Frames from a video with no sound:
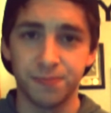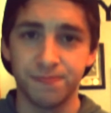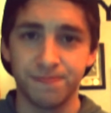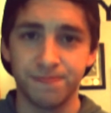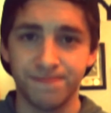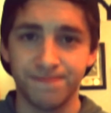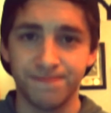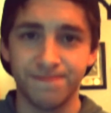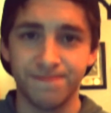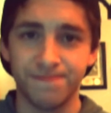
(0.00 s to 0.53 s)

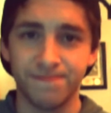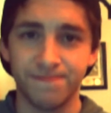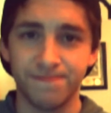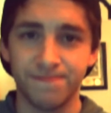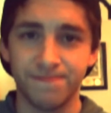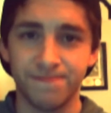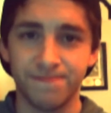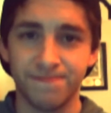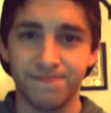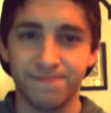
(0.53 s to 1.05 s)

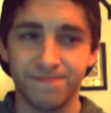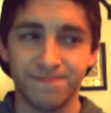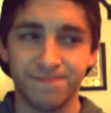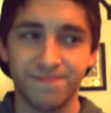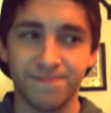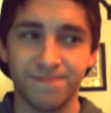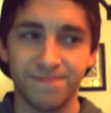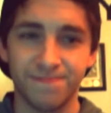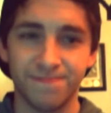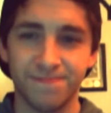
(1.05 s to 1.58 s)

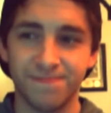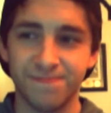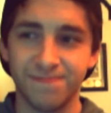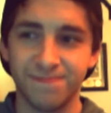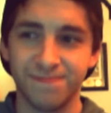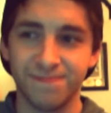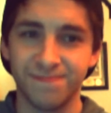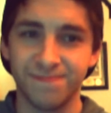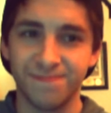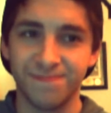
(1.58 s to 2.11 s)

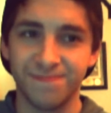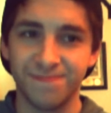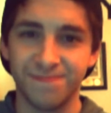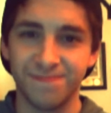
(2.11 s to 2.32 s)
No one is speaking in this clip.